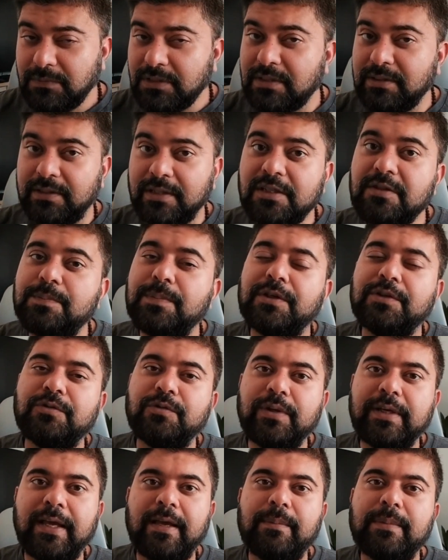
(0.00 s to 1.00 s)
Just
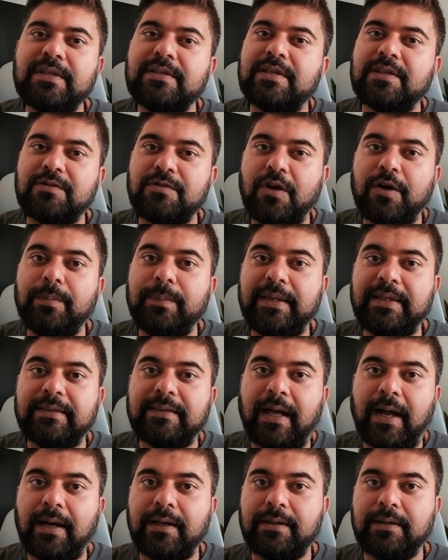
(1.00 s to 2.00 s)
pursuing MS does not mean
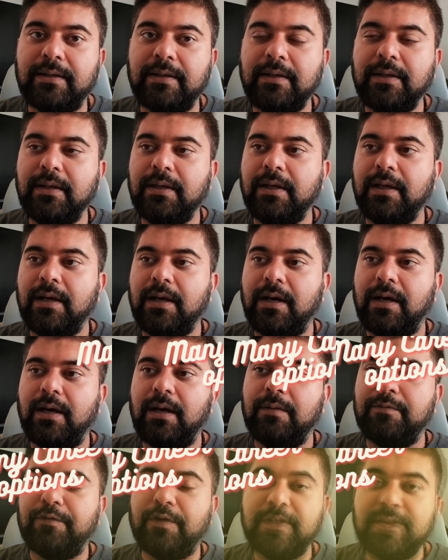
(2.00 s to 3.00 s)
that. Speak from
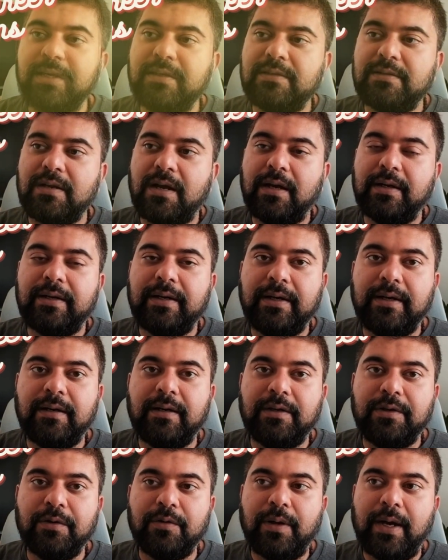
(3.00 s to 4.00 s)
experience. When I started,
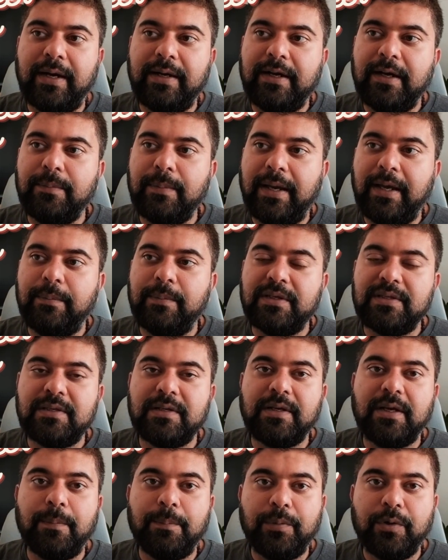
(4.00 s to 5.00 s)
I did my MS
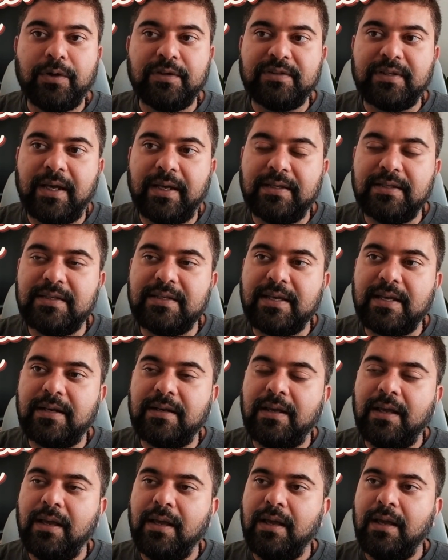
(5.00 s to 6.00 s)
in computer science,
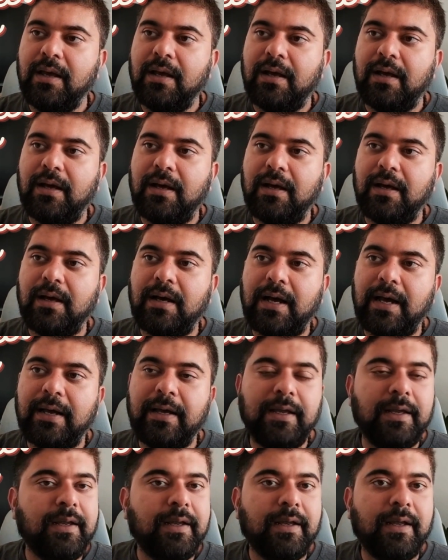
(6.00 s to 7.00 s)
and
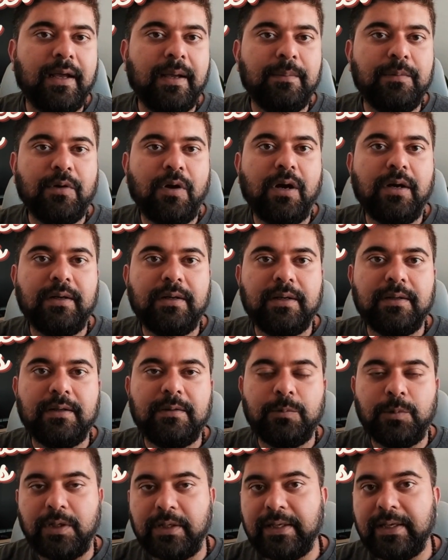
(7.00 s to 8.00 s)
I am not
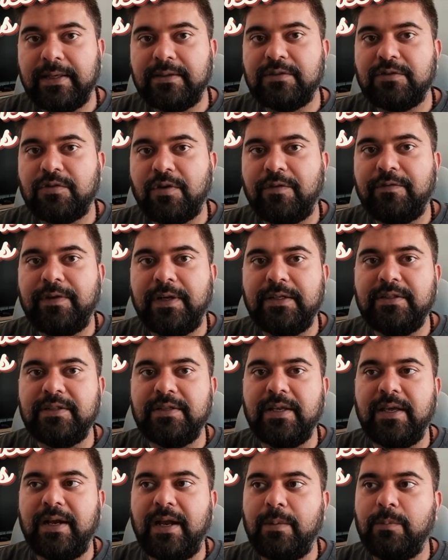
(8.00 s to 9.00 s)
working as a software
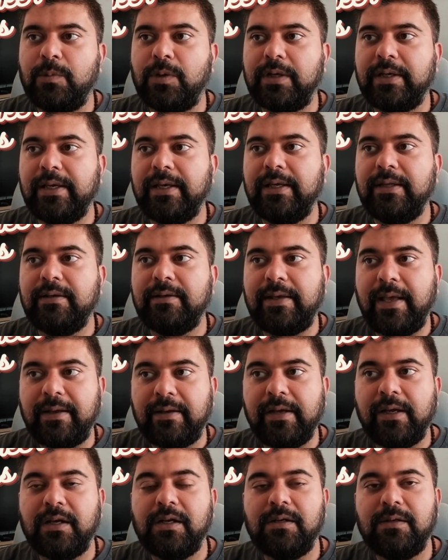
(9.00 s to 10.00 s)
engineer. I'm working in
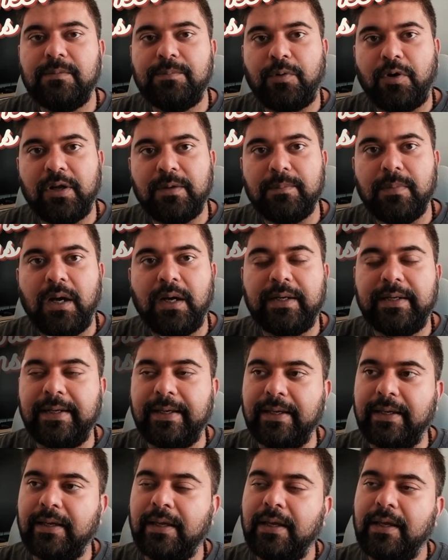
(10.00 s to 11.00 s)
technical product
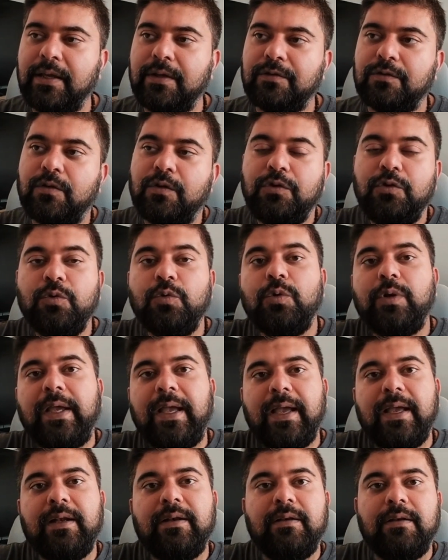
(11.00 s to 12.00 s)
marketing. So you
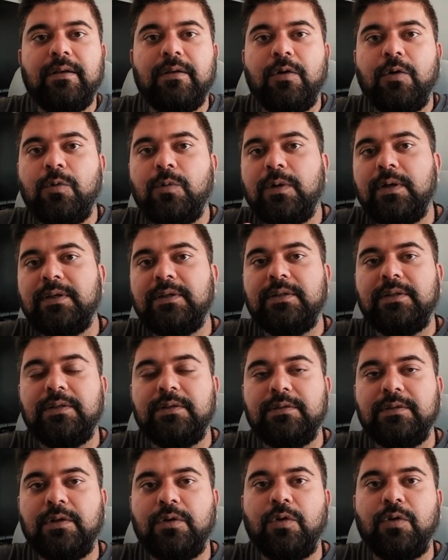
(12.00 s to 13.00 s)
can, over
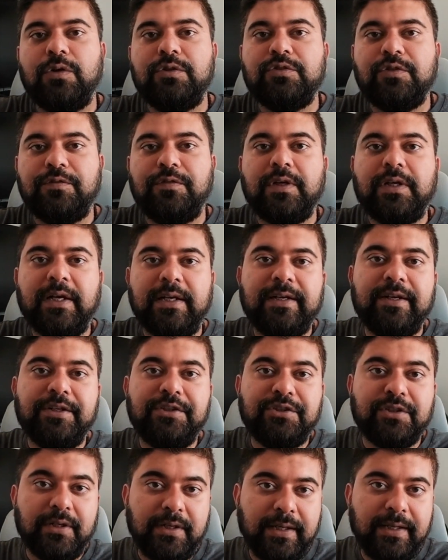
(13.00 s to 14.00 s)
the course of your career
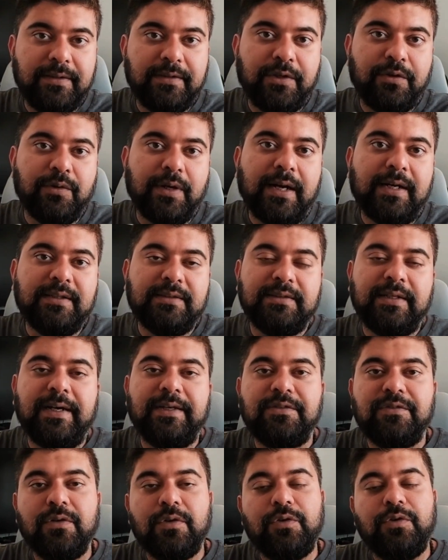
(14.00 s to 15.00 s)
journey in the United
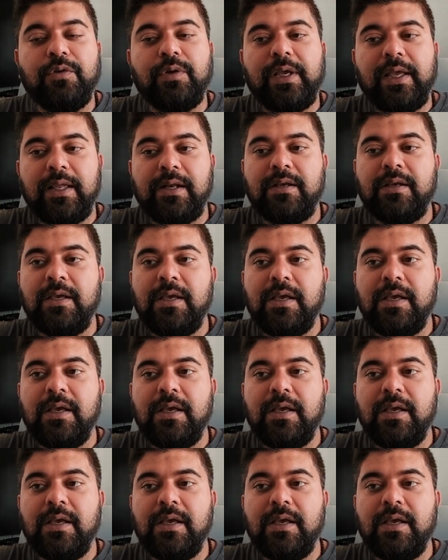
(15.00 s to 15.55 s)
States, you can